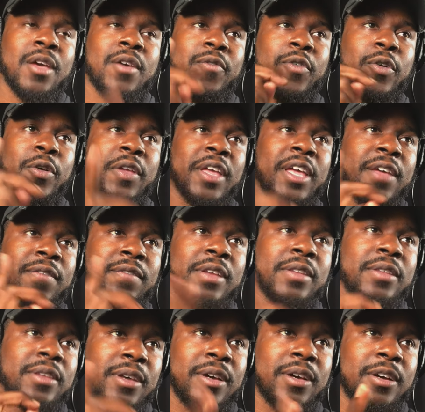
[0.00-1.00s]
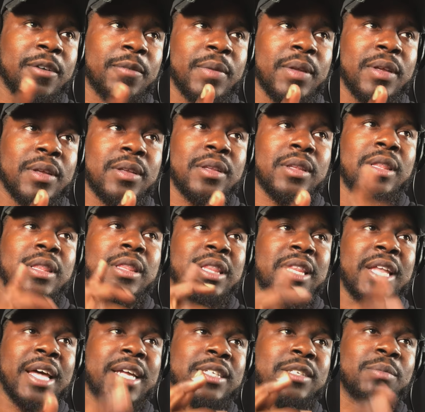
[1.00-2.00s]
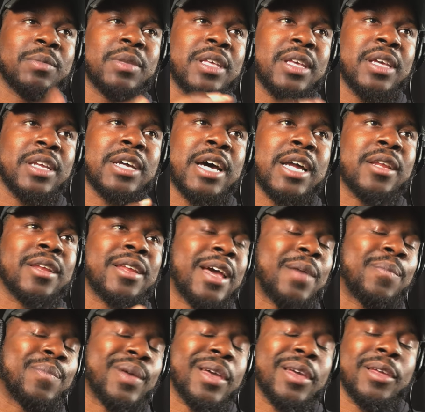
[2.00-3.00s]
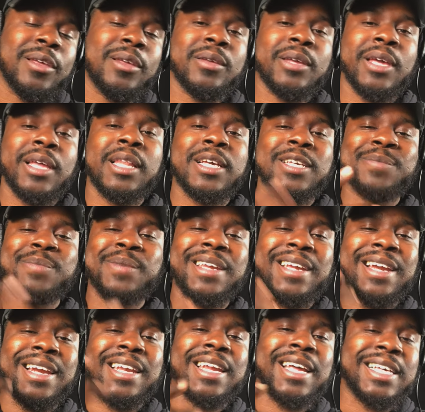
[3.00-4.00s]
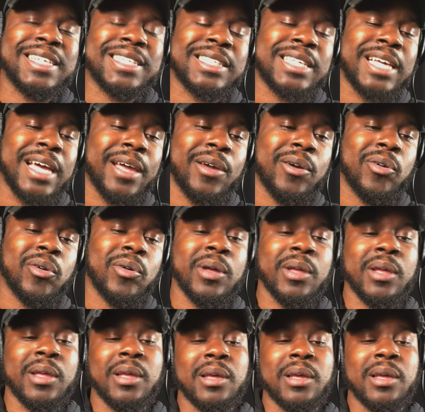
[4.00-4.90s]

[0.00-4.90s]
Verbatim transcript: Forgiving them lets me get out of that pain. It lets me get out of that cycle.